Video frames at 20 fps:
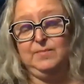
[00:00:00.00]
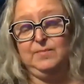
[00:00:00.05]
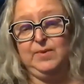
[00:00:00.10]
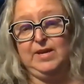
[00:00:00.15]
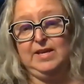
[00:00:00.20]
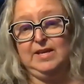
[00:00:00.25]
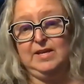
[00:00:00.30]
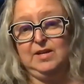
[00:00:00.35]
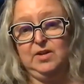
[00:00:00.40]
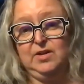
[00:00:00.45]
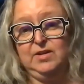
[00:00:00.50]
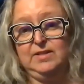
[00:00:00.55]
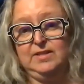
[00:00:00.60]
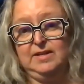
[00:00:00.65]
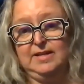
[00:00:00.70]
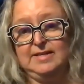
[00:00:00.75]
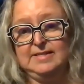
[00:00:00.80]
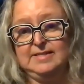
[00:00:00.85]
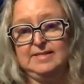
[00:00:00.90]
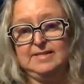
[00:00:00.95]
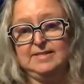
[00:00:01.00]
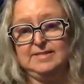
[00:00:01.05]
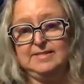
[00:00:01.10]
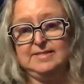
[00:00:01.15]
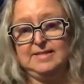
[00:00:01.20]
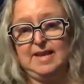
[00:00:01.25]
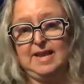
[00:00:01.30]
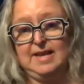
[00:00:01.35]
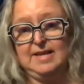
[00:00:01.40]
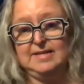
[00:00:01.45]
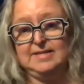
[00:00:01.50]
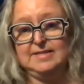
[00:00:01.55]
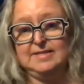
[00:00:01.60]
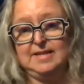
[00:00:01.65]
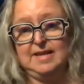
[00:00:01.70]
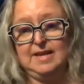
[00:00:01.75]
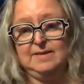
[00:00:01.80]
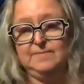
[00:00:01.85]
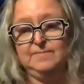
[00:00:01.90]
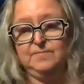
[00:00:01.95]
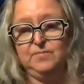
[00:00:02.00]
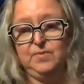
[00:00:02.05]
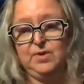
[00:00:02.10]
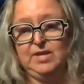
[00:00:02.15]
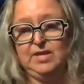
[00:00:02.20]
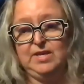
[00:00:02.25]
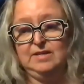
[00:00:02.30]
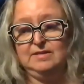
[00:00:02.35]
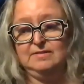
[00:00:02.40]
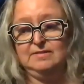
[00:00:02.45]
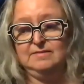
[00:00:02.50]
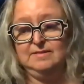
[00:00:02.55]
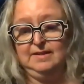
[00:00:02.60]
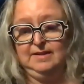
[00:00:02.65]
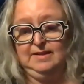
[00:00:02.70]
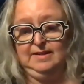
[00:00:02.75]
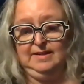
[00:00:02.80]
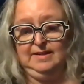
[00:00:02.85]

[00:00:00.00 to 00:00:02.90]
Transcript: we can learn the lessons and we can